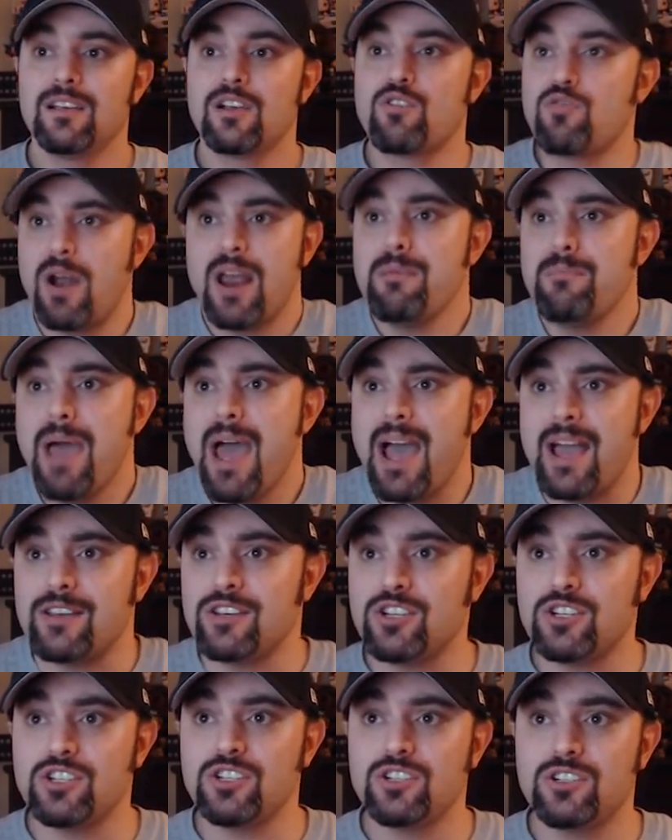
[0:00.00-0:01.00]
Great
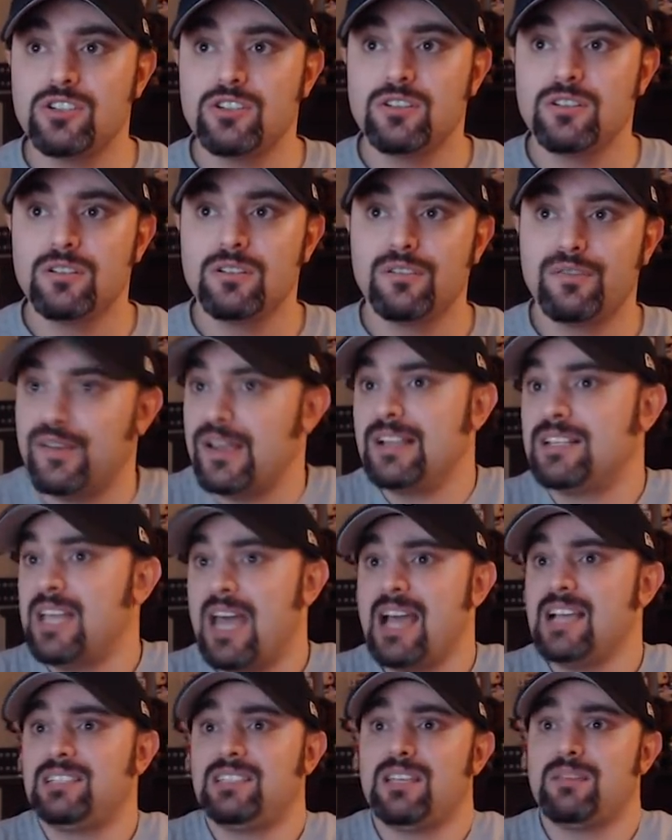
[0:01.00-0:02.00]
match.
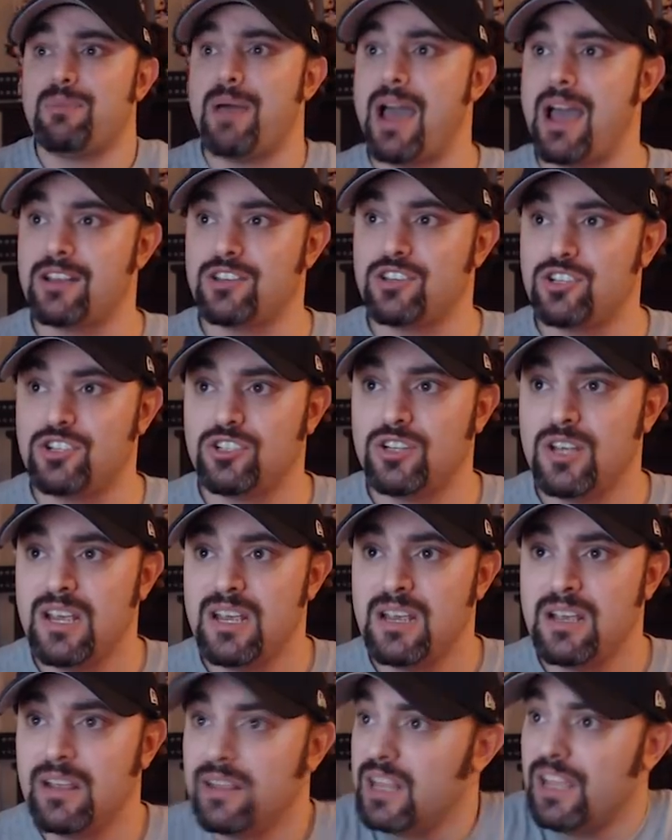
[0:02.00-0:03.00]
Fantastic match.
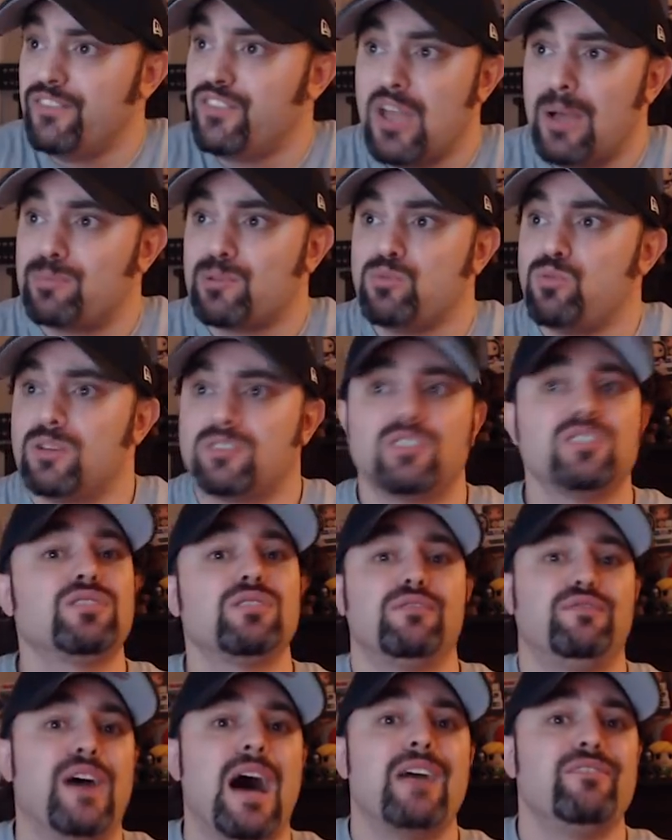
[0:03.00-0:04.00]
Lived up to what the
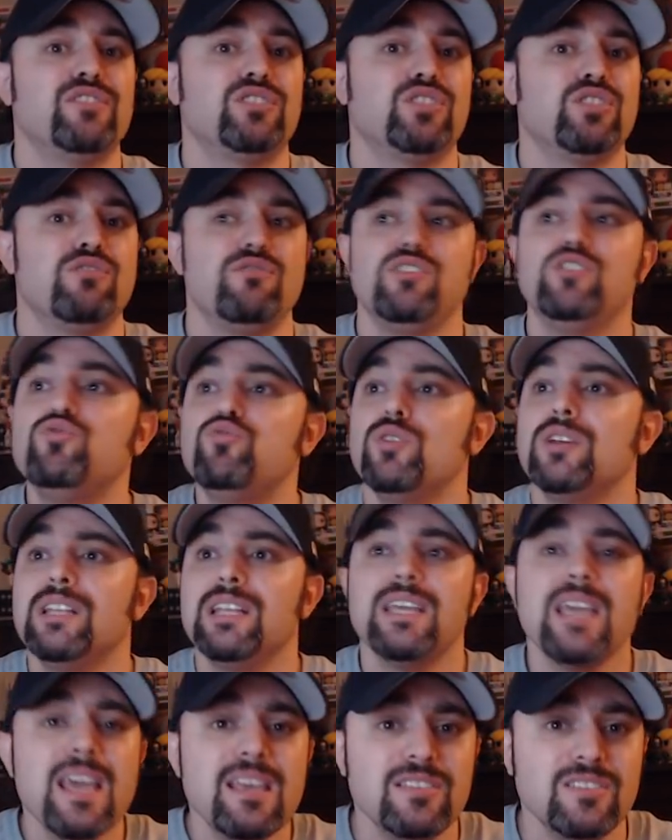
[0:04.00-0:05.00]
Survivor Series
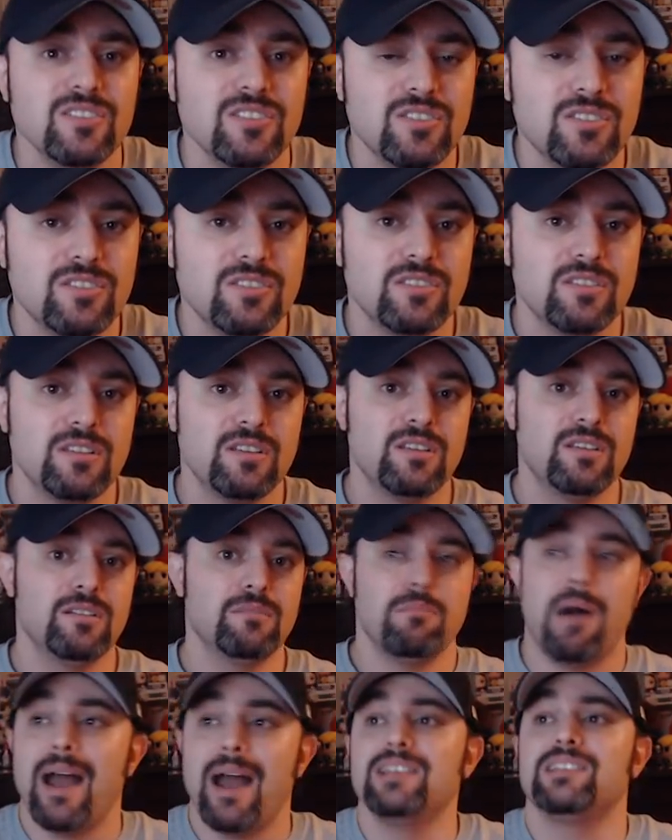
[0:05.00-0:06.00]
really is,
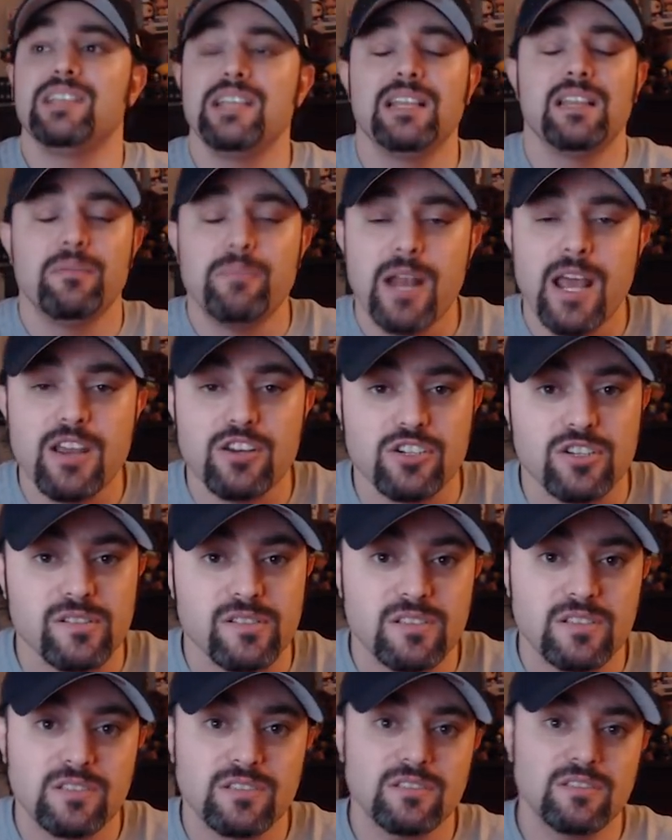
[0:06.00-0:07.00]
minus the
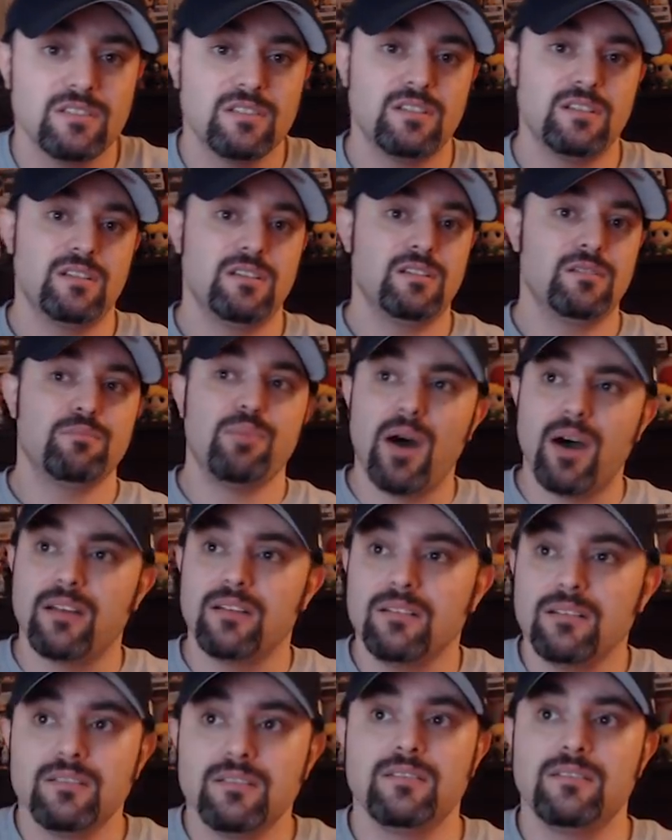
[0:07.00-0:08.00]
eliminations.
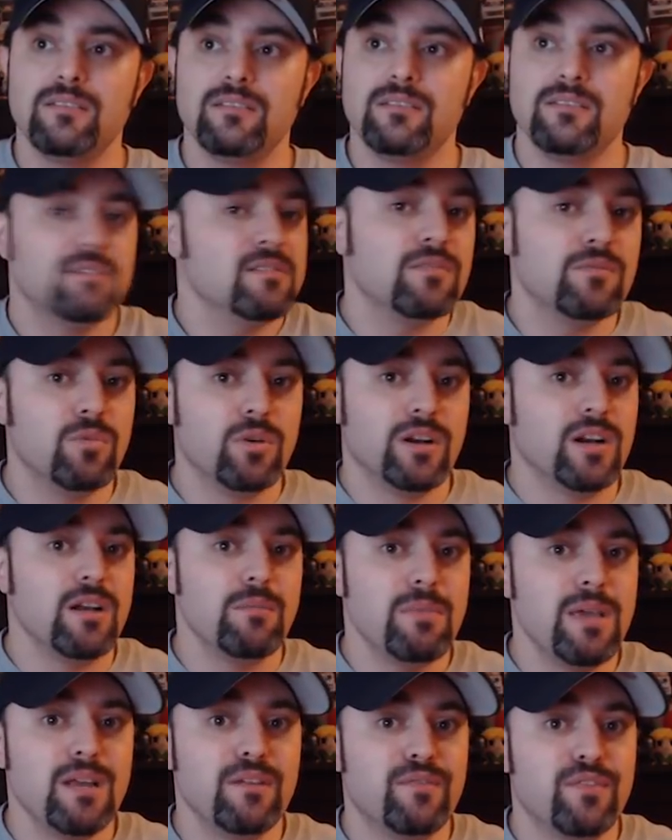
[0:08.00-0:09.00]
But what did
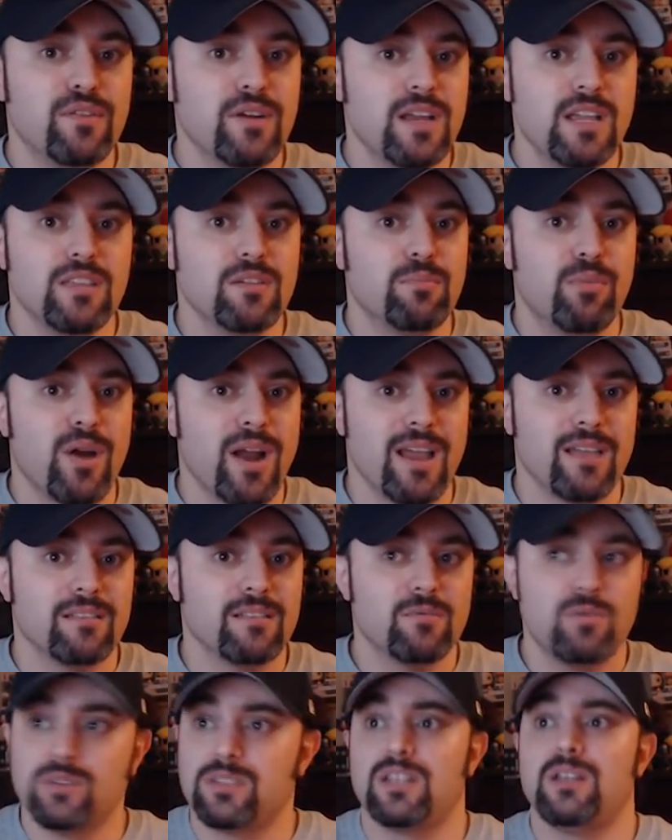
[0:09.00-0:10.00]
it mean for either brand?
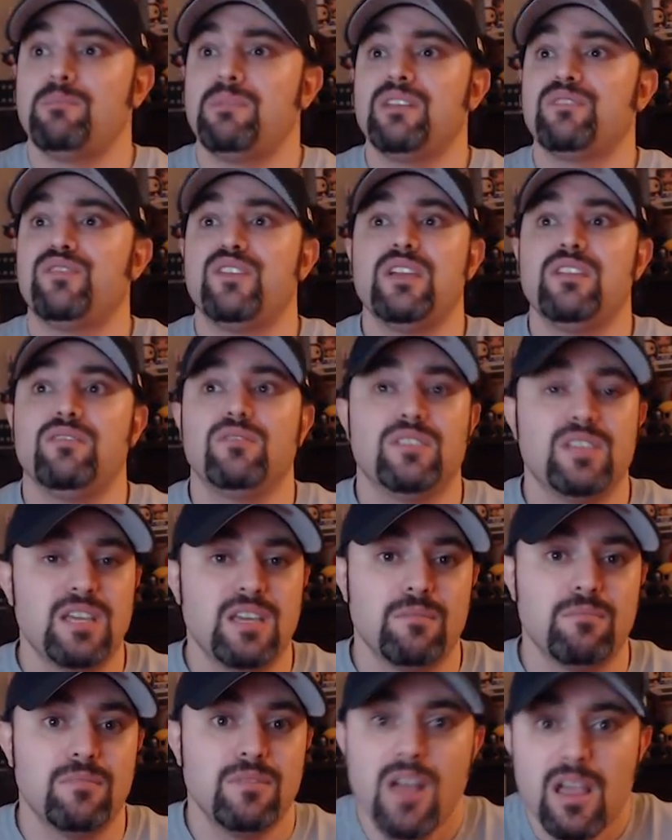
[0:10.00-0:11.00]
What did it mean for either
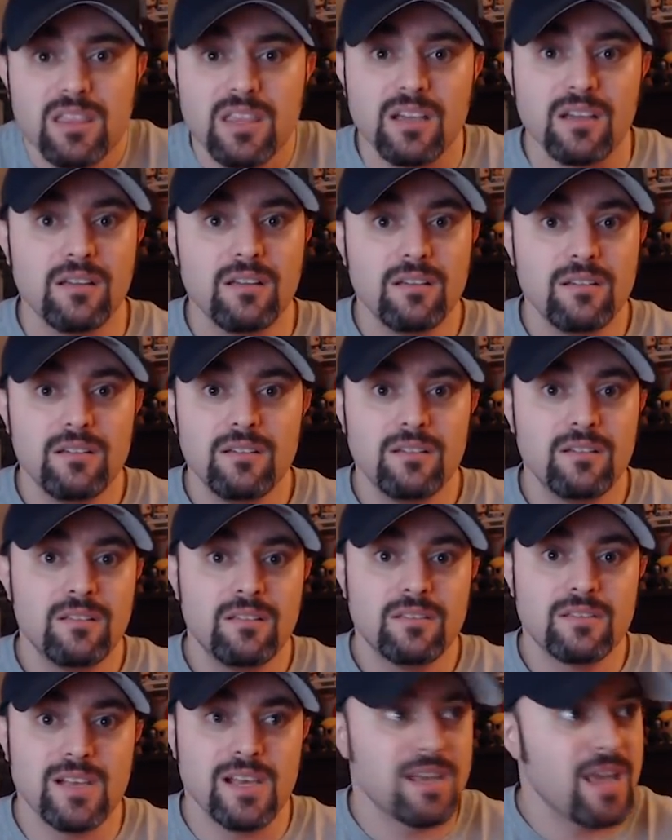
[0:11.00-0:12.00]
team? Nothing.
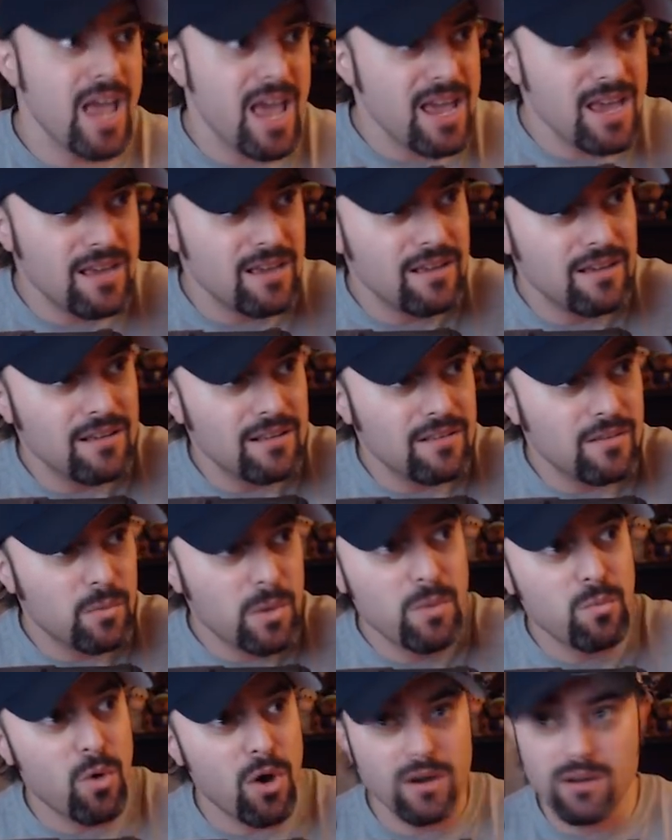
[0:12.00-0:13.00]
It's like, hey,
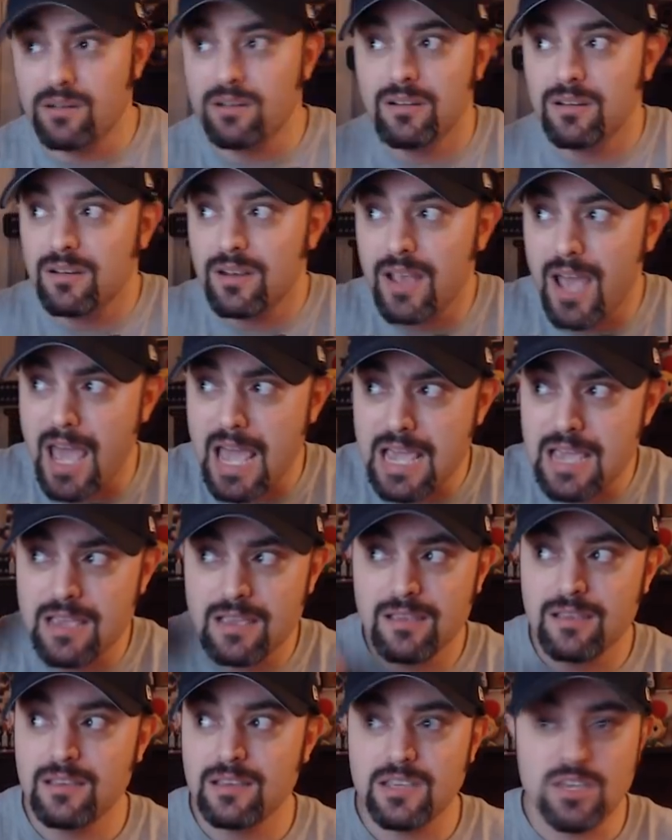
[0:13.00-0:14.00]
we won hey,
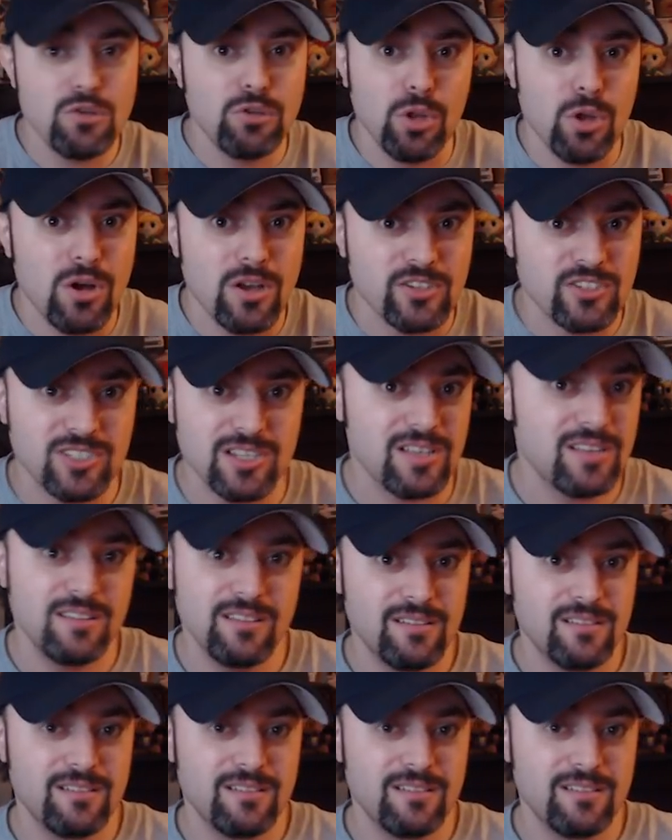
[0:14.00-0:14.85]
you lost.